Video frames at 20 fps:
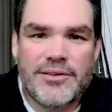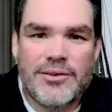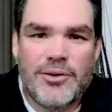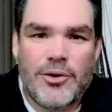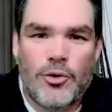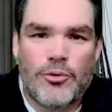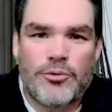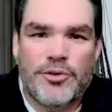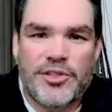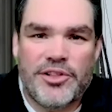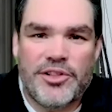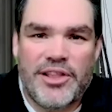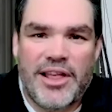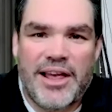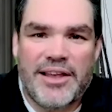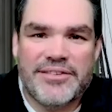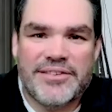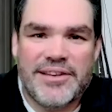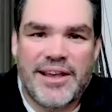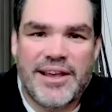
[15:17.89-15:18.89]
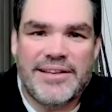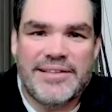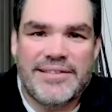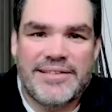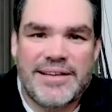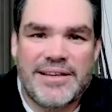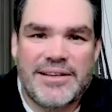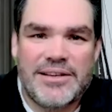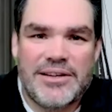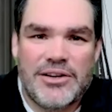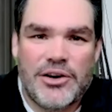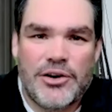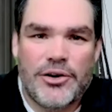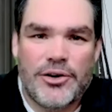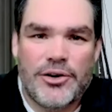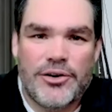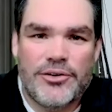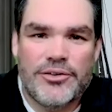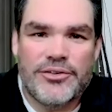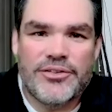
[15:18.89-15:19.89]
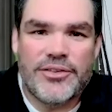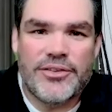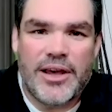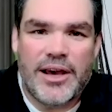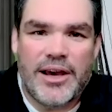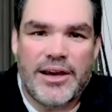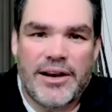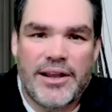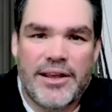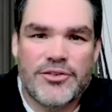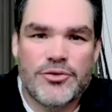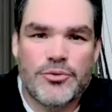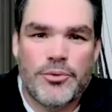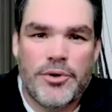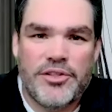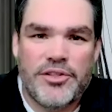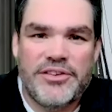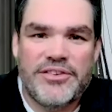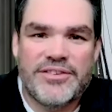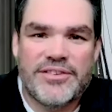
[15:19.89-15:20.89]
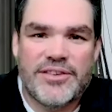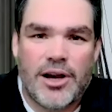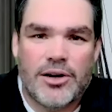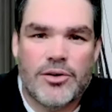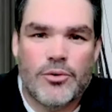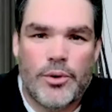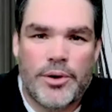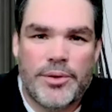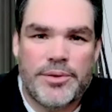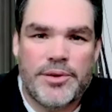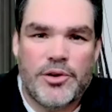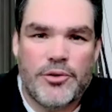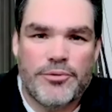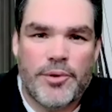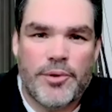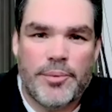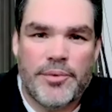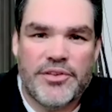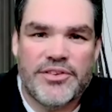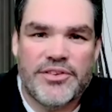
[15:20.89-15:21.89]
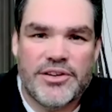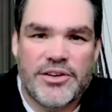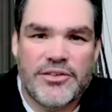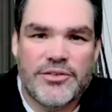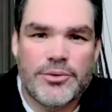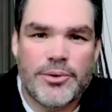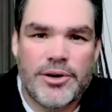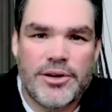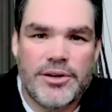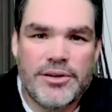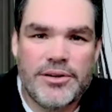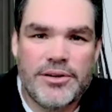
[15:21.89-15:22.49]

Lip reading: over the last 19 years that has really stuck with you from this industry?